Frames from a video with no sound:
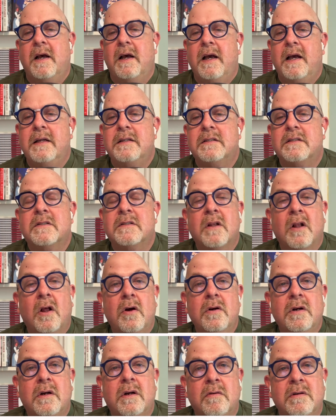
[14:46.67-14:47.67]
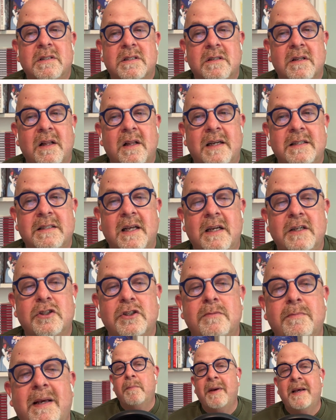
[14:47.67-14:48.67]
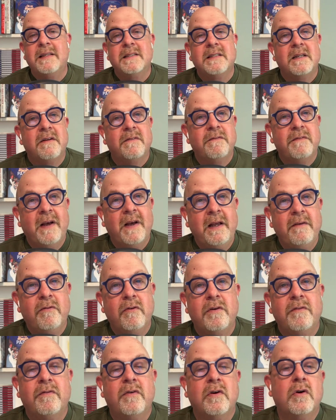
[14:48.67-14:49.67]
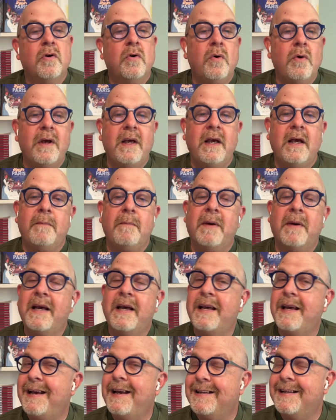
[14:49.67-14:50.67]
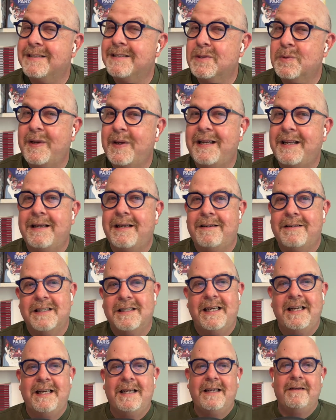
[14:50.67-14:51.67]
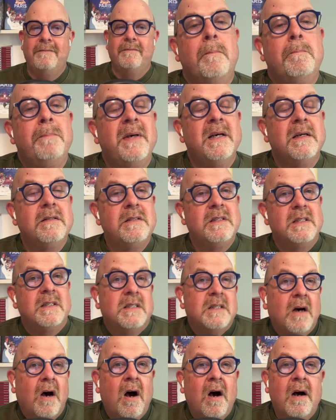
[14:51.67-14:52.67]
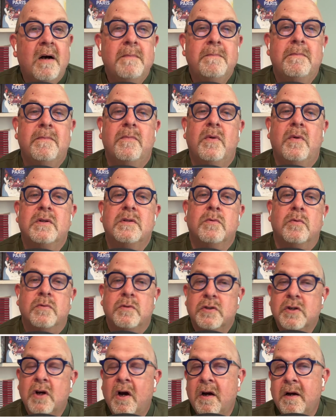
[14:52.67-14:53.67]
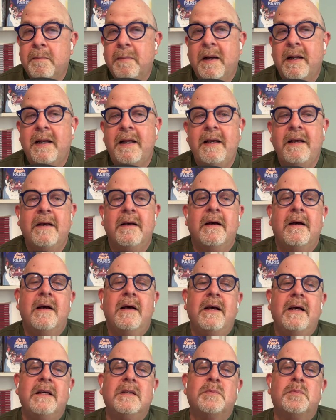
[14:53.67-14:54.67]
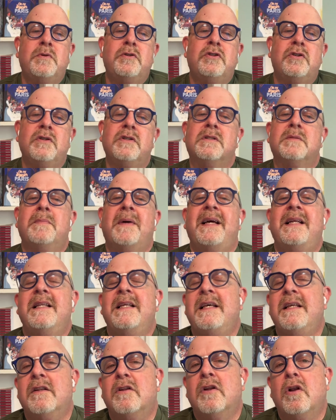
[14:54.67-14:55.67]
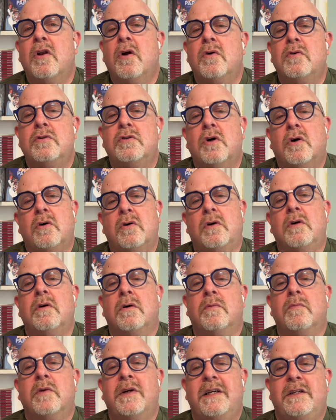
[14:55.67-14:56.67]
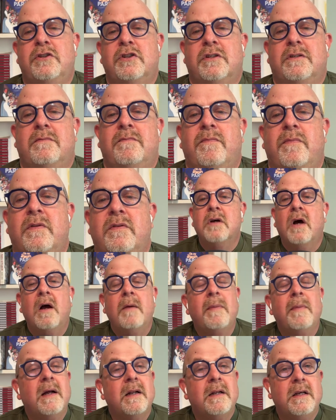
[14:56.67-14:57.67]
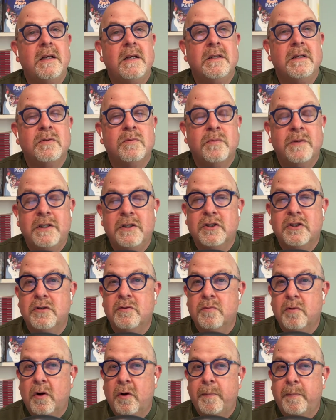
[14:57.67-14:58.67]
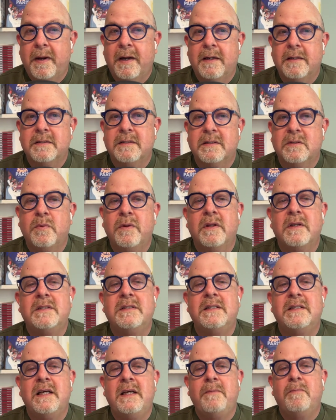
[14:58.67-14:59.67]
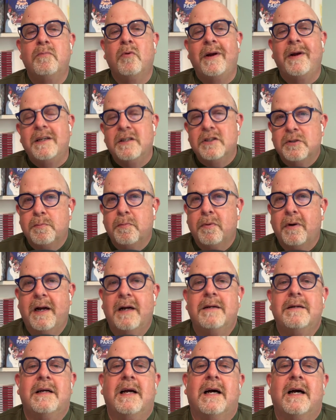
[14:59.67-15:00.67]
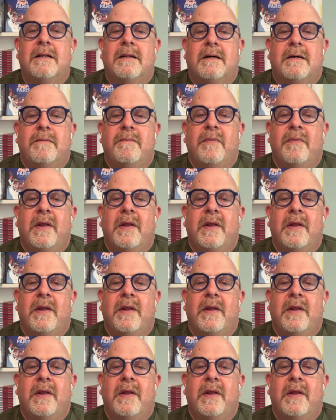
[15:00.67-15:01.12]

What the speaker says: Its slow crystallization makes it a favorite for cooking, baking, and sweetening tea. Miel de Thyme, or thyme honey, is produced mainly in the Languedoc region. Thyme honey is rich and robust with a deep reddish brown colour.